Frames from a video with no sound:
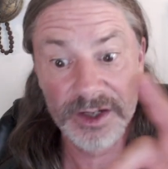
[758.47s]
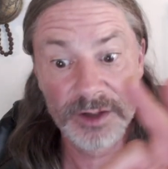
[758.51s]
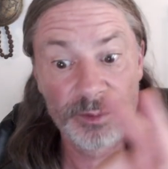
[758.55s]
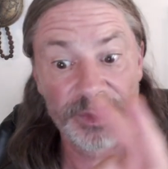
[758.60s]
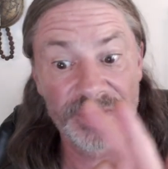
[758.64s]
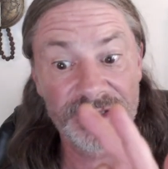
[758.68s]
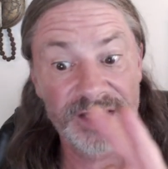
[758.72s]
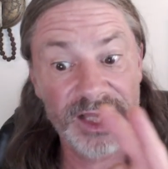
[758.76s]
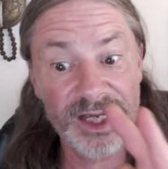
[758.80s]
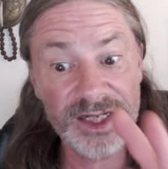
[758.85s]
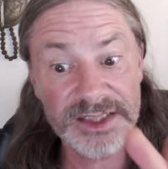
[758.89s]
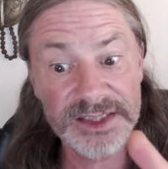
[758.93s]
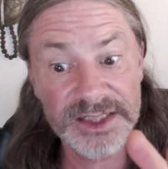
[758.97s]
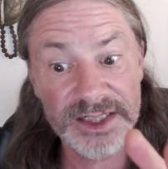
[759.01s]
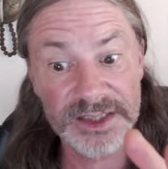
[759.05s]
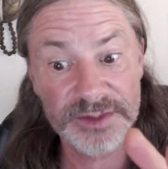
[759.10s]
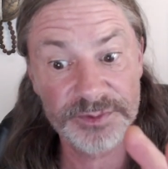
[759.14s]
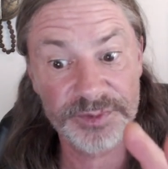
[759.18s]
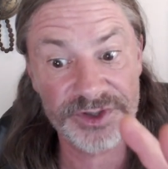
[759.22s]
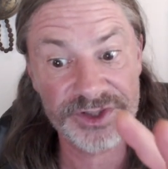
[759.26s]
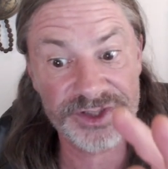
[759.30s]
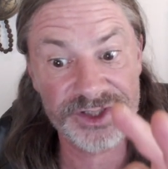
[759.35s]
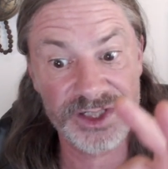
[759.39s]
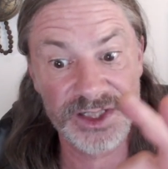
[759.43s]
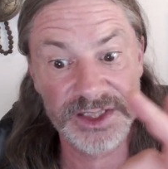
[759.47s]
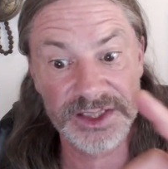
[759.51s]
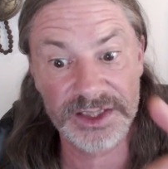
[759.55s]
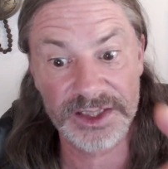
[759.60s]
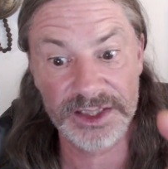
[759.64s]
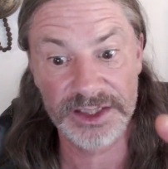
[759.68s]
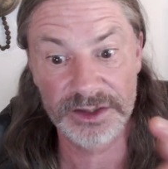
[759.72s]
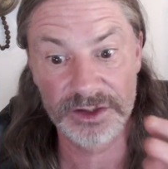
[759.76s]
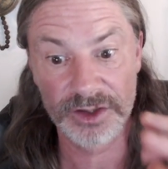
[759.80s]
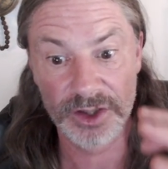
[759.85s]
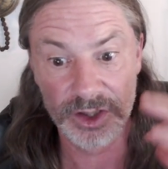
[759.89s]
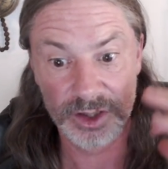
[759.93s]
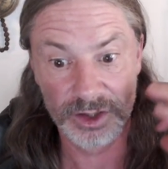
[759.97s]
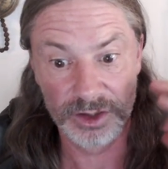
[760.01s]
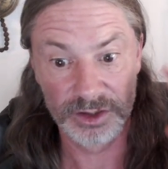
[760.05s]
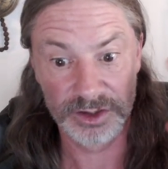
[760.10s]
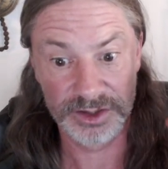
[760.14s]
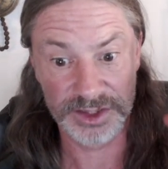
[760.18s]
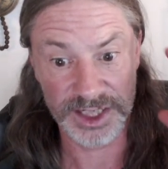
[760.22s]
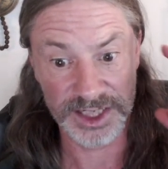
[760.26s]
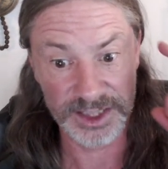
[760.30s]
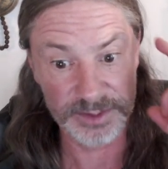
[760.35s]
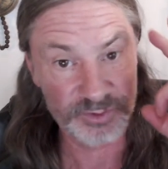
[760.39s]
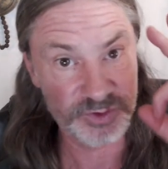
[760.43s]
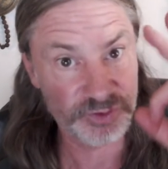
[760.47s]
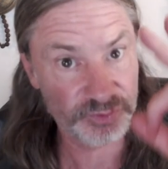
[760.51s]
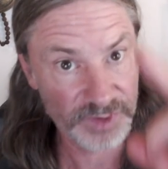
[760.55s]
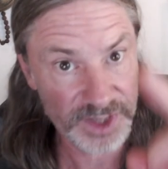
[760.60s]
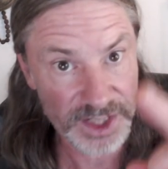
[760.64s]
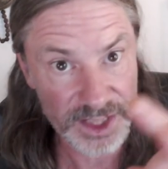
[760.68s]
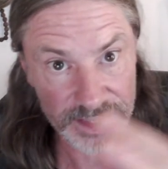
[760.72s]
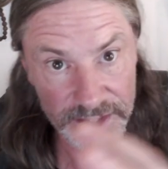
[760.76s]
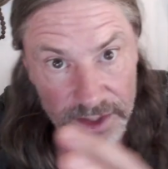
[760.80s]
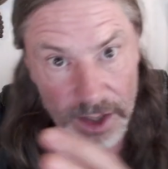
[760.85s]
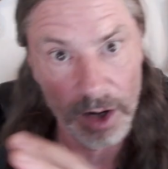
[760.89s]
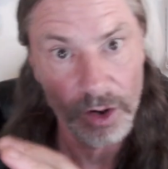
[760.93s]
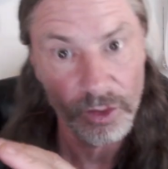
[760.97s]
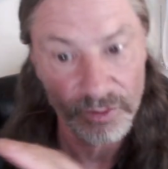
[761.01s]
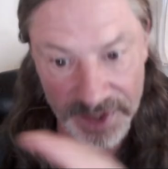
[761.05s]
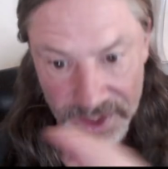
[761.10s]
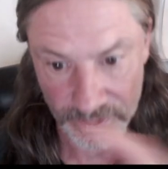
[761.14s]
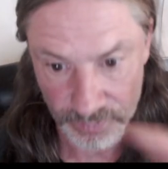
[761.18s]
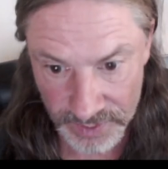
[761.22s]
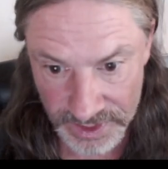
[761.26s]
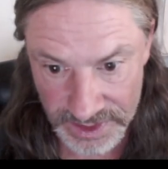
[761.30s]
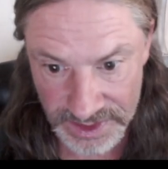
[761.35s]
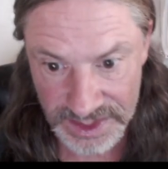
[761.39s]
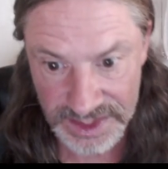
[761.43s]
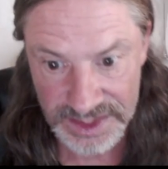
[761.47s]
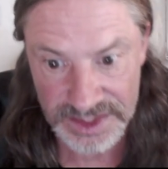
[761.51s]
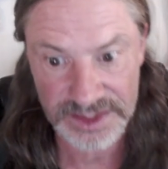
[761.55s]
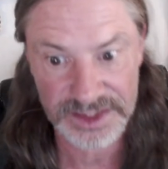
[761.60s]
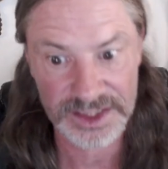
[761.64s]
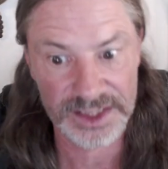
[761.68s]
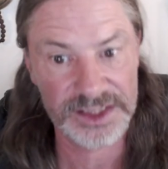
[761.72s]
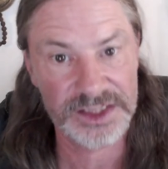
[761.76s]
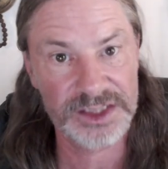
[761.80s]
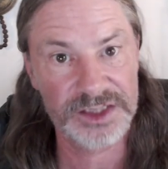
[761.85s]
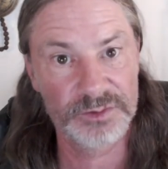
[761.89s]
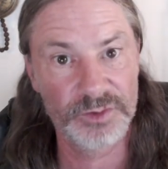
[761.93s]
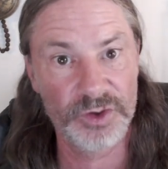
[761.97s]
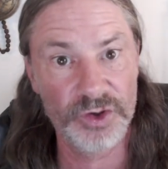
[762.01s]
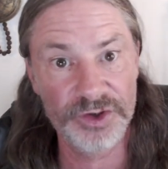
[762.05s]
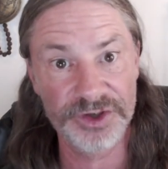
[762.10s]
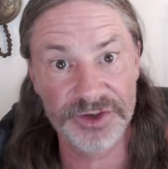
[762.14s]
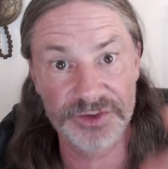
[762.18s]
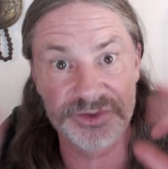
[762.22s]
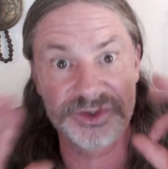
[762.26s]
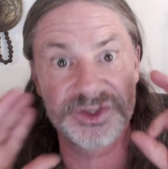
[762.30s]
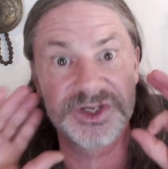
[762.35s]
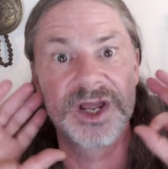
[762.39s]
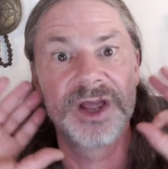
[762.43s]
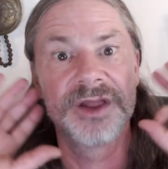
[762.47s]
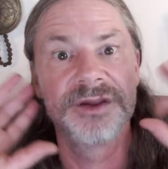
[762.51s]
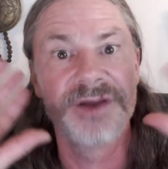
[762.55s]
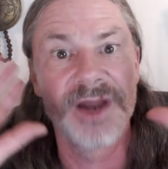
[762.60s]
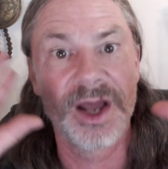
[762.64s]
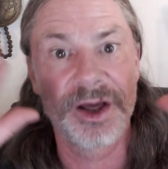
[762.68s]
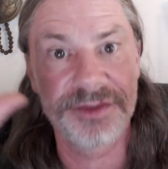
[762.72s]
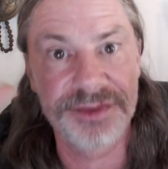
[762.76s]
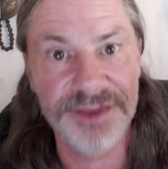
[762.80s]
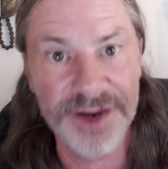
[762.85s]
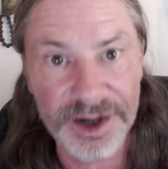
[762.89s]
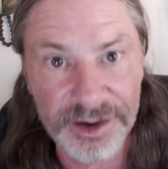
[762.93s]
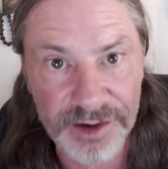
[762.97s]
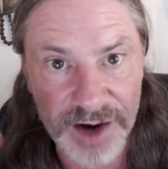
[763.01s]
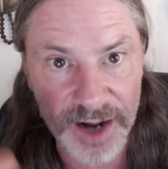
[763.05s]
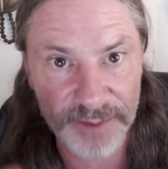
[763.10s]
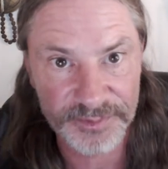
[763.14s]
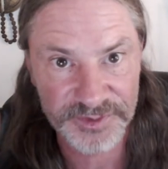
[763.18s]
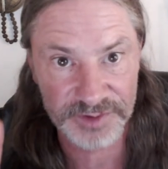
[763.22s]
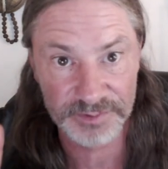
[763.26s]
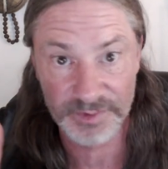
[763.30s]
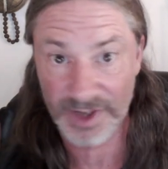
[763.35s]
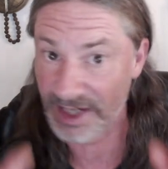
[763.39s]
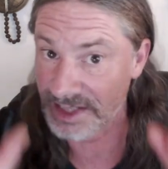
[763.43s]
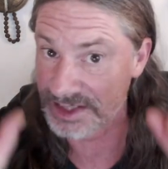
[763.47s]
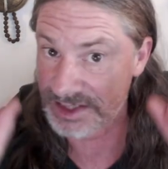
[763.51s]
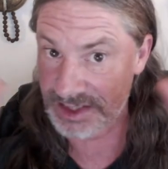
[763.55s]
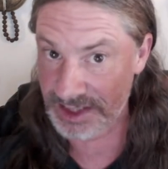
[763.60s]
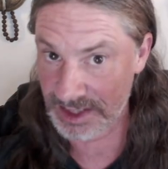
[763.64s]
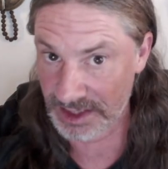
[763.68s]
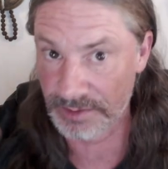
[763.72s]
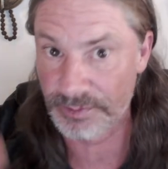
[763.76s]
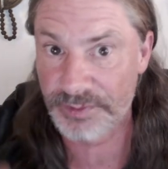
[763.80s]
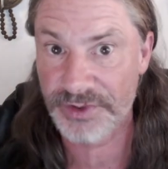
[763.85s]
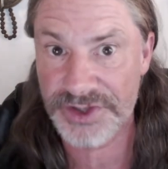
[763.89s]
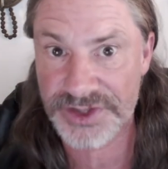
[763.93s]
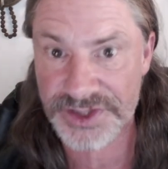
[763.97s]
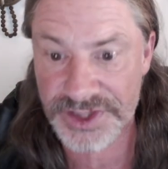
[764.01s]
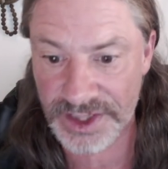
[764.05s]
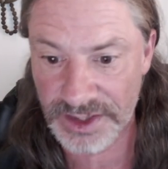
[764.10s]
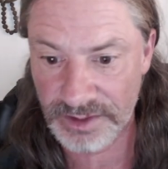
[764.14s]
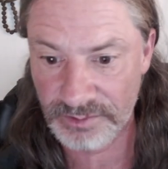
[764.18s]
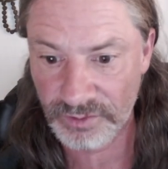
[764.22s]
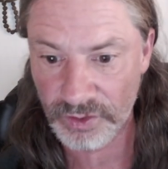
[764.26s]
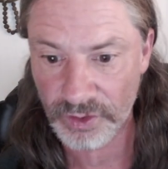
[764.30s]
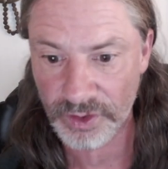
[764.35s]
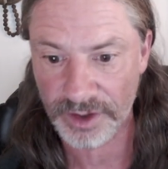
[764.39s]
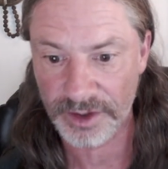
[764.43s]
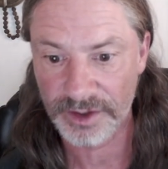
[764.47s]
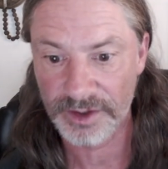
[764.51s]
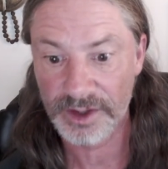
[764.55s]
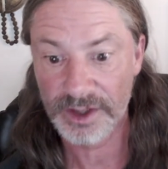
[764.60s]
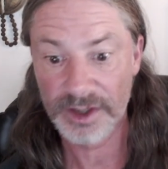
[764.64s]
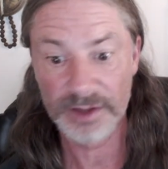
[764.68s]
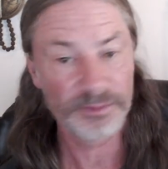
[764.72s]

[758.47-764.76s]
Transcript: But that ten percent then keeps reading. Oh, they read these testimonials. Now they're optimized ten percent more.